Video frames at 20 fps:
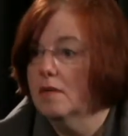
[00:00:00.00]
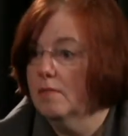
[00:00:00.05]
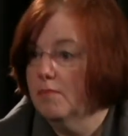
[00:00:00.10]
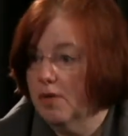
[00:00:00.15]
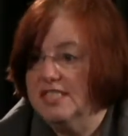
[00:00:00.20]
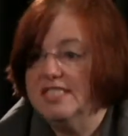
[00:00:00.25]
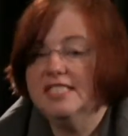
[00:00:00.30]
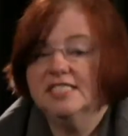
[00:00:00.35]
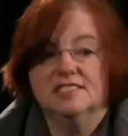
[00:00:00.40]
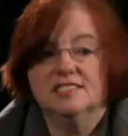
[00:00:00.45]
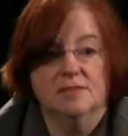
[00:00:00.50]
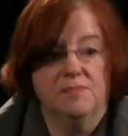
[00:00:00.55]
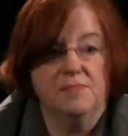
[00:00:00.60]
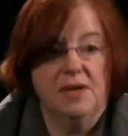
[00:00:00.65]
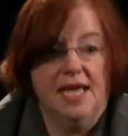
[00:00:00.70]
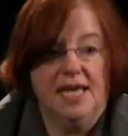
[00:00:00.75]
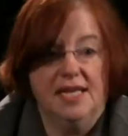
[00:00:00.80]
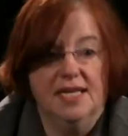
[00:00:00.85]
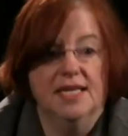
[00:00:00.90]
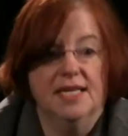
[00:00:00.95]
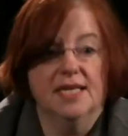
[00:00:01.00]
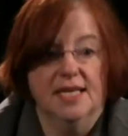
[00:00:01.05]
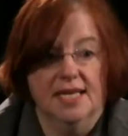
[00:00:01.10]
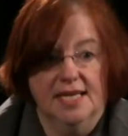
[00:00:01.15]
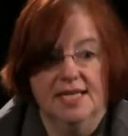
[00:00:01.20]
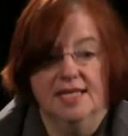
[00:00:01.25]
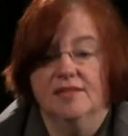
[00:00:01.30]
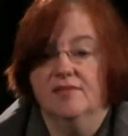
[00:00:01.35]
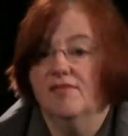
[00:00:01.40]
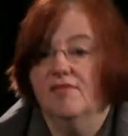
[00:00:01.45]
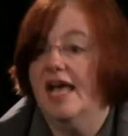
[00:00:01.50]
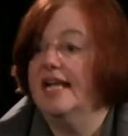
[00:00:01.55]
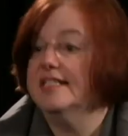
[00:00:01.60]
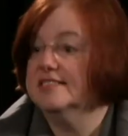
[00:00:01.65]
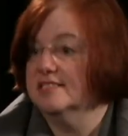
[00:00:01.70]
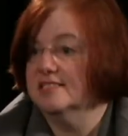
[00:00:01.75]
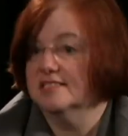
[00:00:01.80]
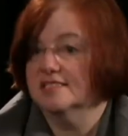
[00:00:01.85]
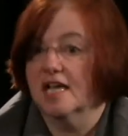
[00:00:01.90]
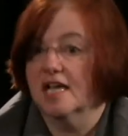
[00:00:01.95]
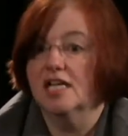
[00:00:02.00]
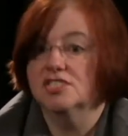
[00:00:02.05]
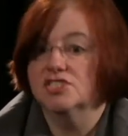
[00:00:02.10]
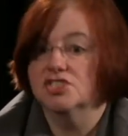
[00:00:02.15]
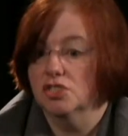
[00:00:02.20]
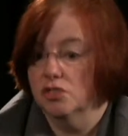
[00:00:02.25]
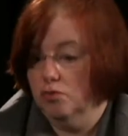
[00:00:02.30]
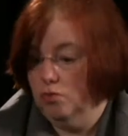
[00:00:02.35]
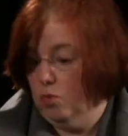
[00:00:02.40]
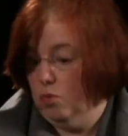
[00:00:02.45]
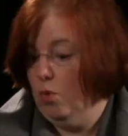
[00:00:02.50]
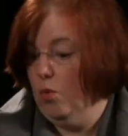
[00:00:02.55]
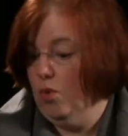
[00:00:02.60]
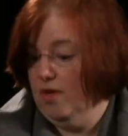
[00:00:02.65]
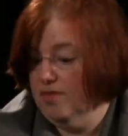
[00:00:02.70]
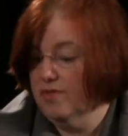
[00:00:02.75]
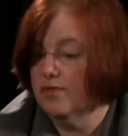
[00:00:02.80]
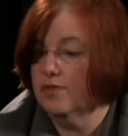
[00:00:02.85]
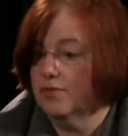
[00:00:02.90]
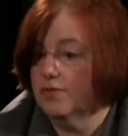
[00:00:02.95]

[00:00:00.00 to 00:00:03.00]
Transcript: participating in that discussion with